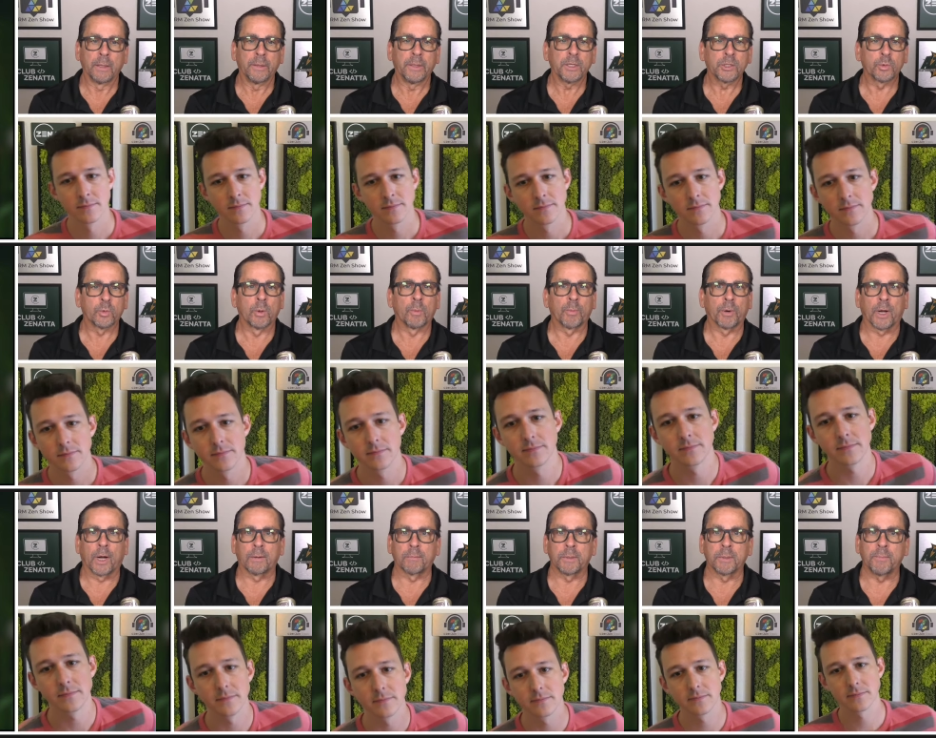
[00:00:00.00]
Speaker 1: this will
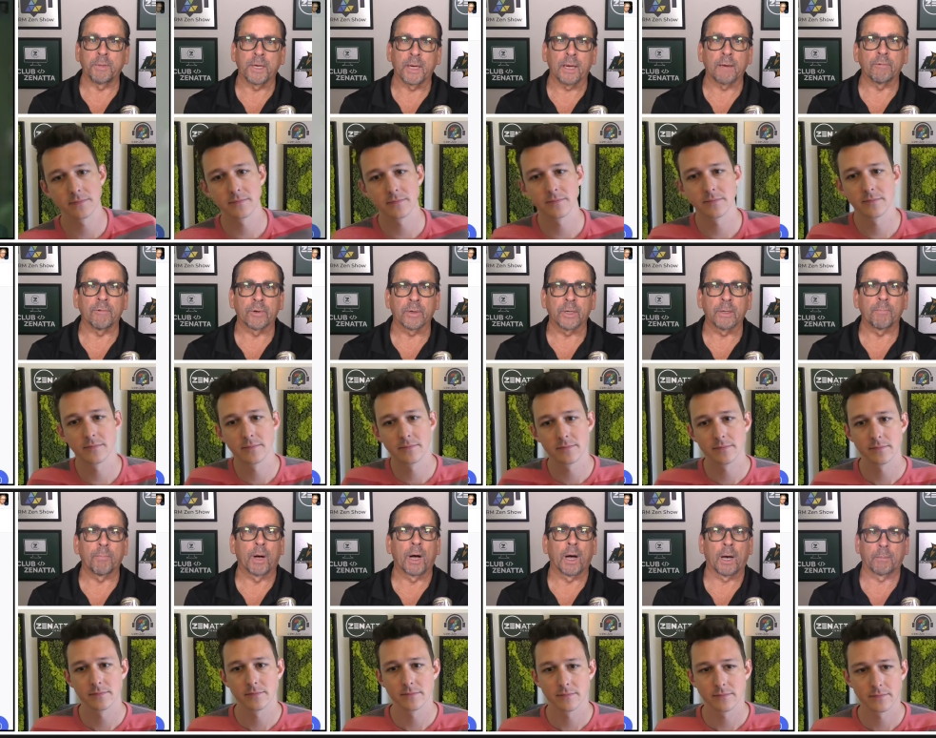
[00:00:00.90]
probably be a very
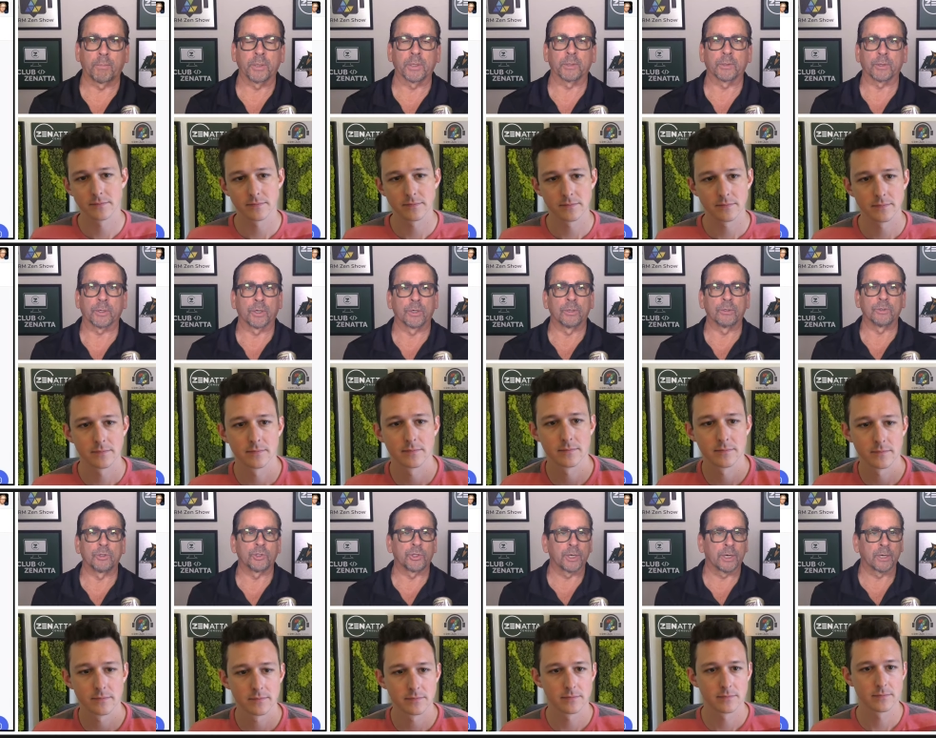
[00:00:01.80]
popular
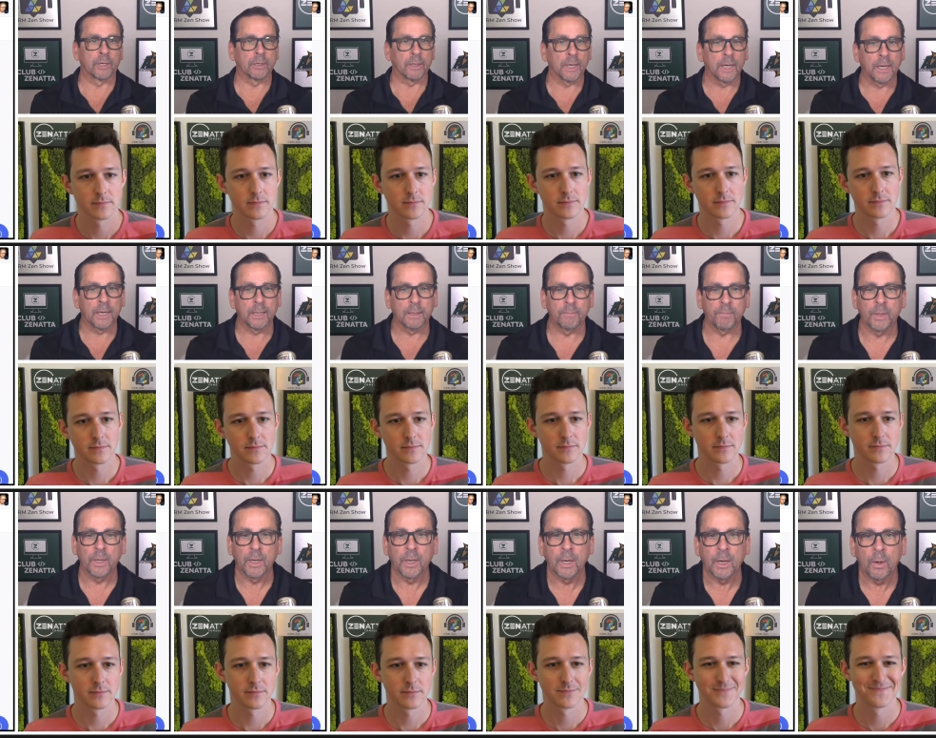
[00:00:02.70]
code share.
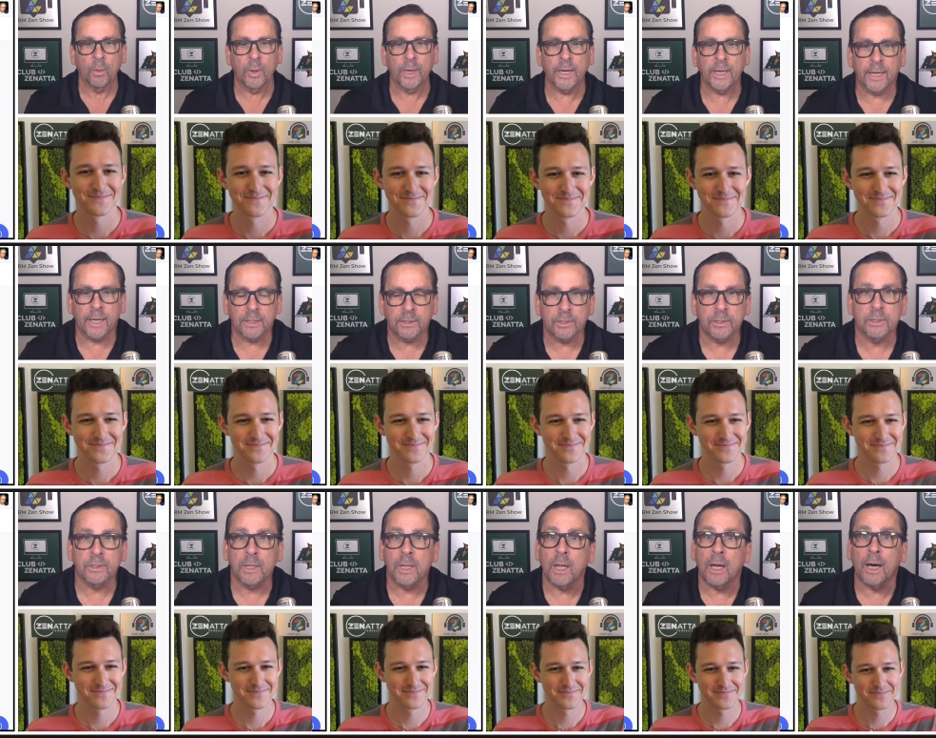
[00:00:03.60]
Um, we get asked
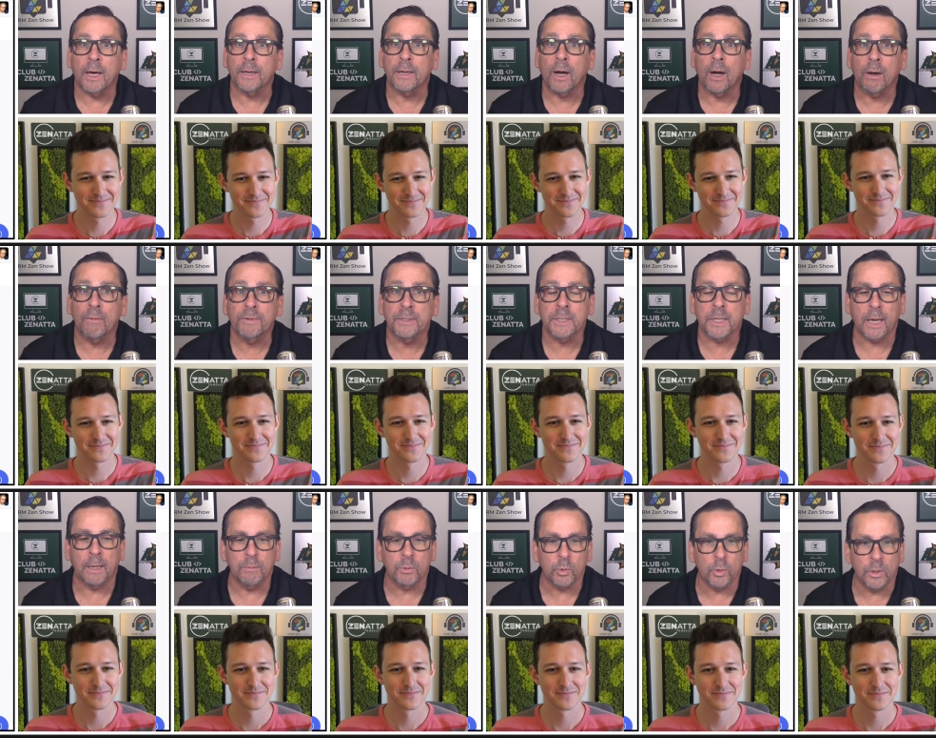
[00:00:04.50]
this a lot.
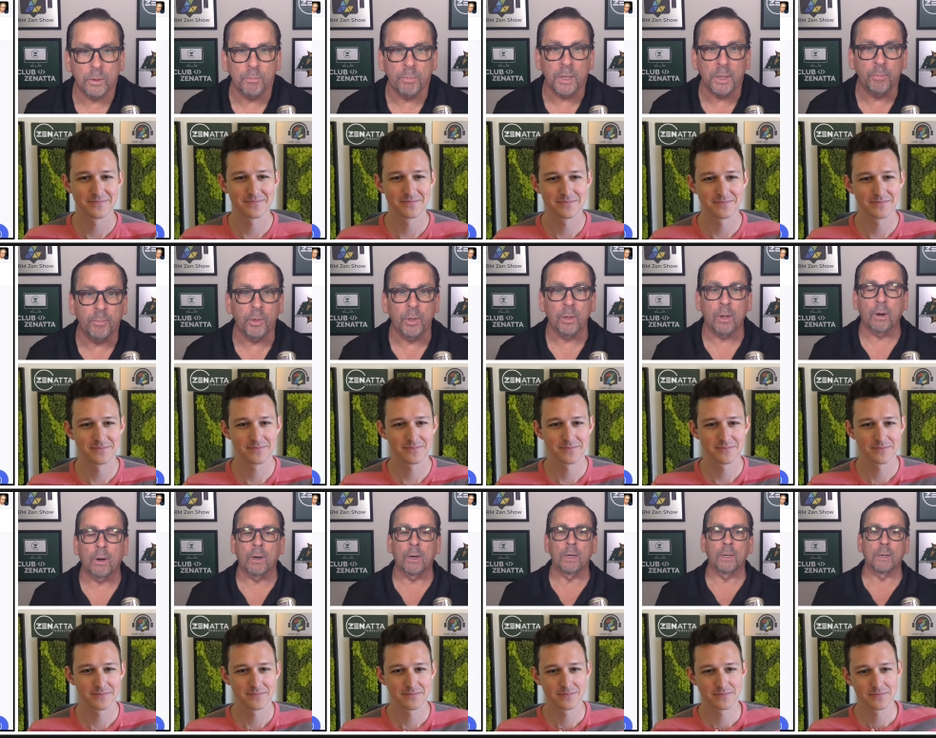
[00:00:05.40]
Oftentimes, when people
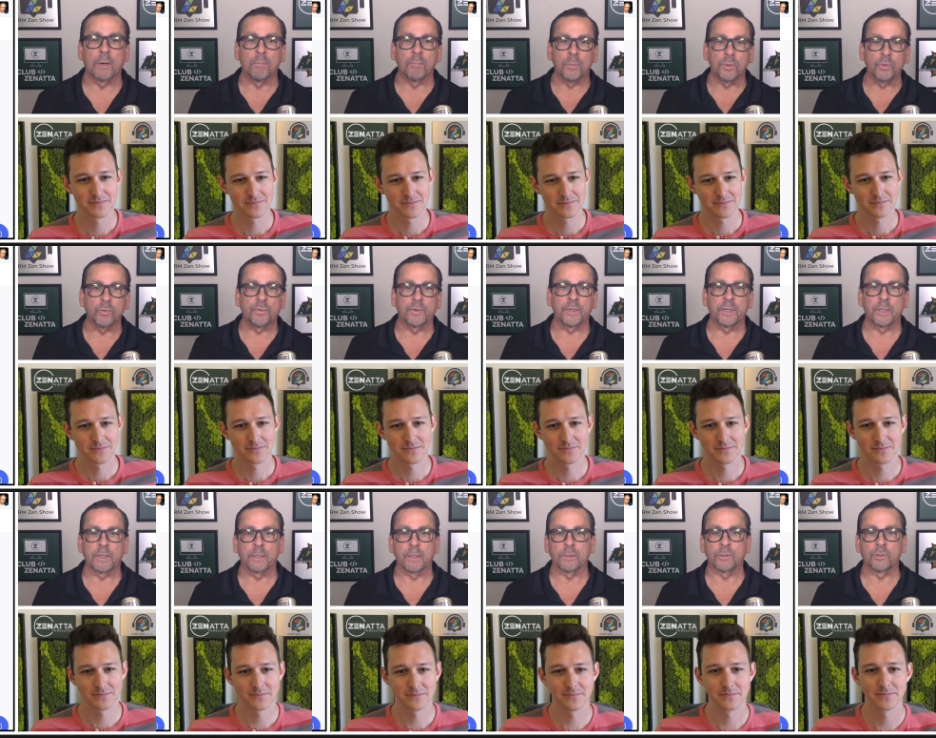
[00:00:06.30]
are
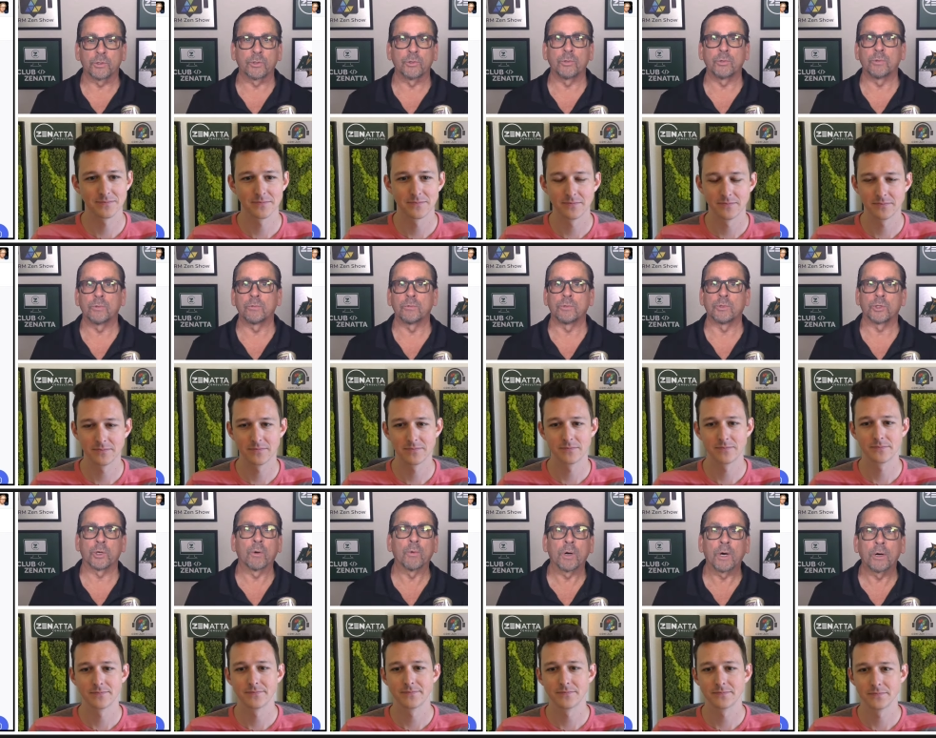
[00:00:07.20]
moving to
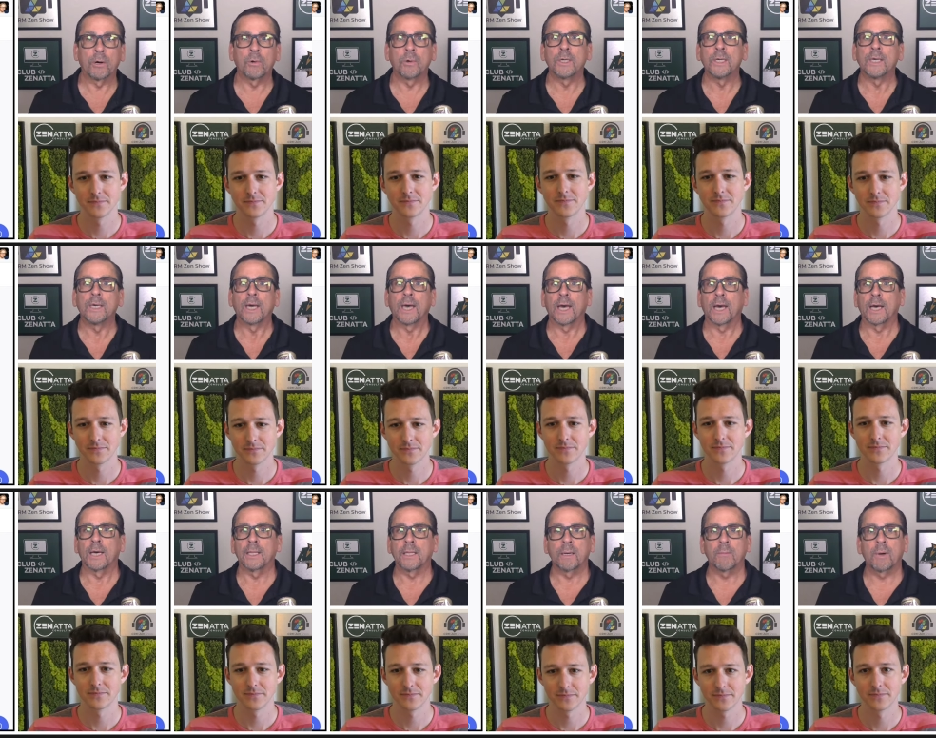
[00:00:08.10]
Zoho,
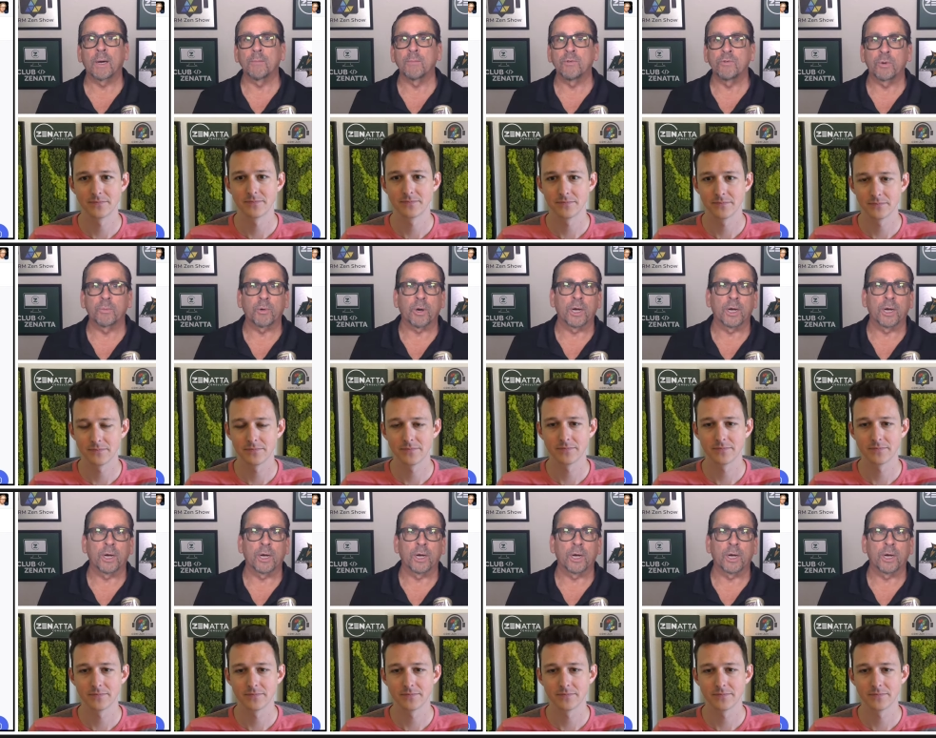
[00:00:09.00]
uh, they might move to